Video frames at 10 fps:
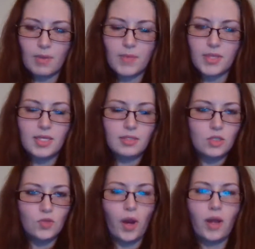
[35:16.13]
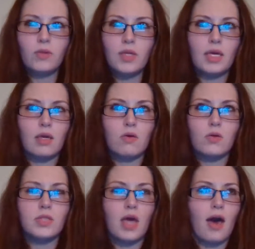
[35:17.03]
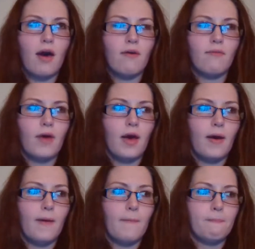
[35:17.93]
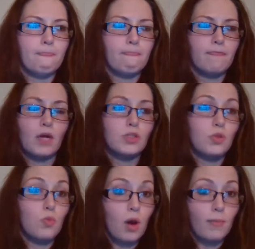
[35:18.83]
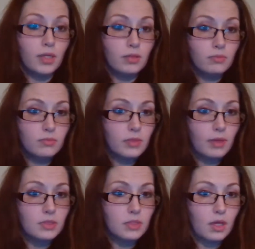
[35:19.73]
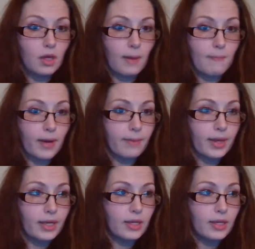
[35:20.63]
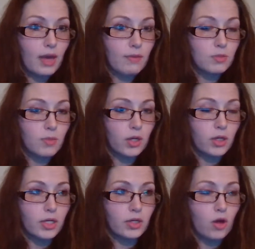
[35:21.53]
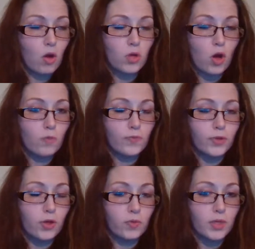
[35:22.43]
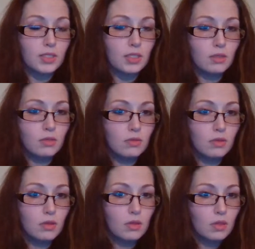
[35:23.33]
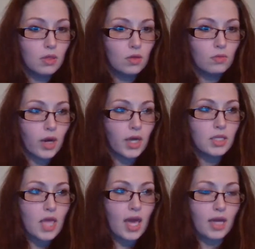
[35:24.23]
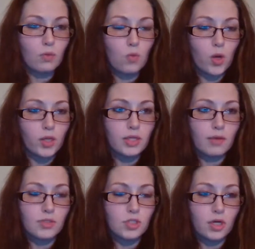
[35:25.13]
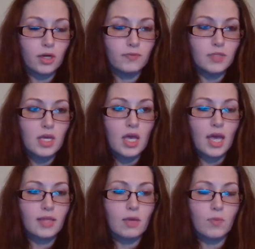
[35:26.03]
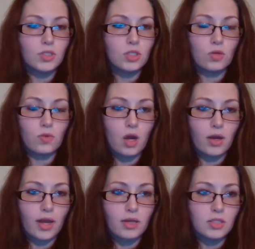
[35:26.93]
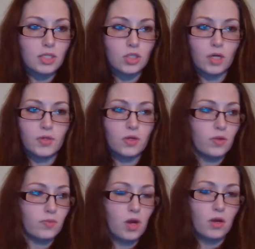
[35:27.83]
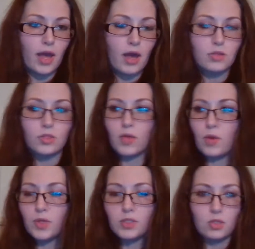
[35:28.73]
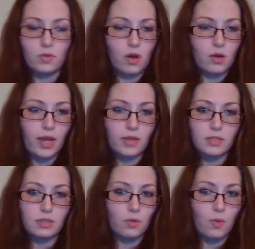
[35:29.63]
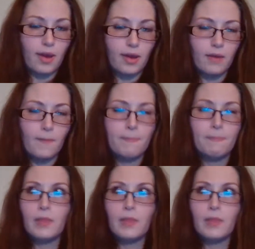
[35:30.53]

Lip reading: I mean, but this is right on the heels of there was a woman that was a paramedic that was murdered in her own home for no reason, right? They had a warrant that was served and they went to the wrong house. They served it on the wrong house or they went to the wrong house. Either way,